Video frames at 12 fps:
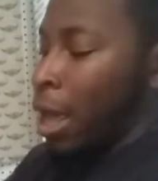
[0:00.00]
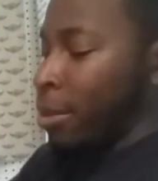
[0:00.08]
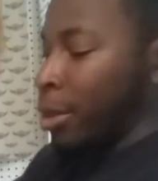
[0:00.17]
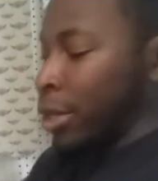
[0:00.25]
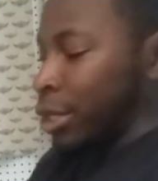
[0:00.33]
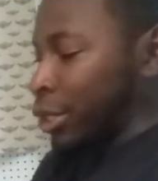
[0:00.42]

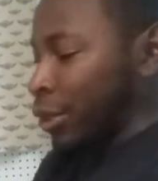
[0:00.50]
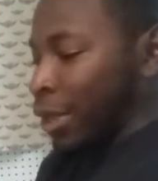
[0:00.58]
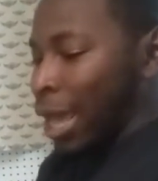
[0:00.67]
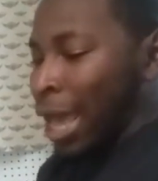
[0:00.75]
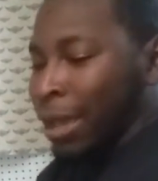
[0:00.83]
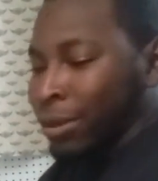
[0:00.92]
I'm going to show
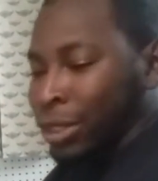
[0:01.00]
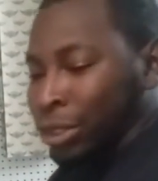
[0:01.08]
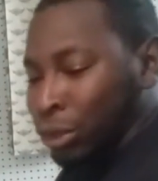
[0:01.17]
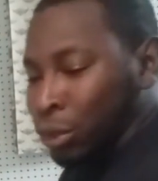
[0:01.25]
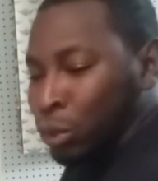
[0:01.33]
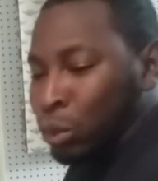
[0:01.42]
you how
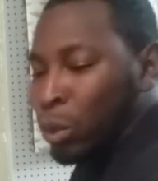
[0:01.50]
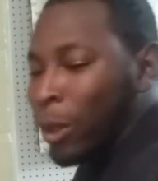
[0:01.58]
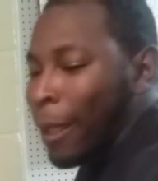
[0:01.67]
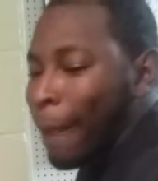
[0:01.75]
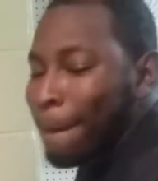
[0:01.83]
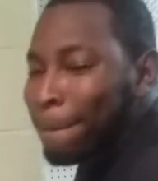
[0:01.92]

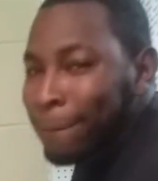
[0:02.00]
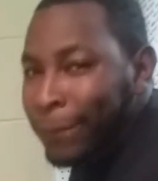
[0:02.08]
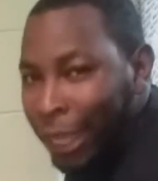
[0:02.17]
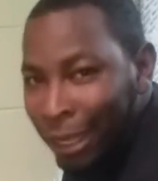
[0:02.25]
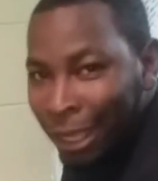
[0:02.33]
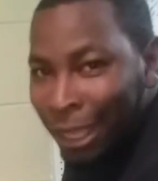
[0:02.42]
to
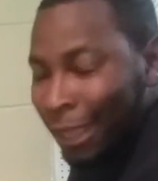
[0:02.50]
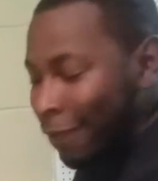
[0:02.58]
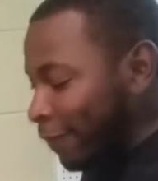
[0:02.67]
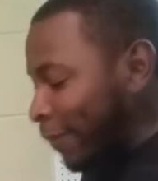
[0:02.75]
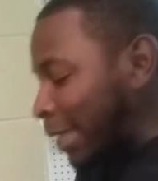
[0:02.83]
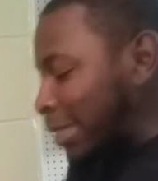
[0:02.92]

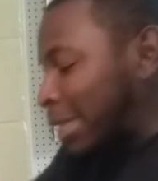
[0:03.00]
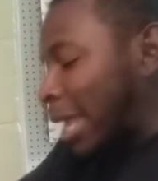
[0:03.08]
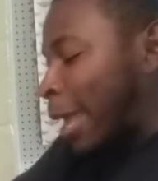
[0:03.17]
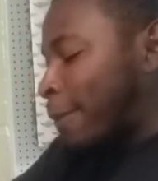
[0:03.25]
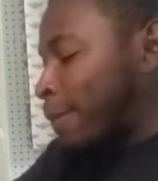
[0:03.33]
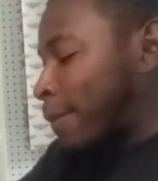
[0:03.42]
fix
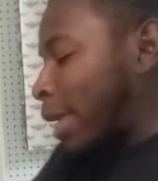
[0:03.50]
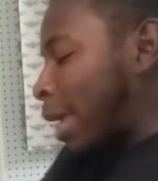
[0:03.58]
that.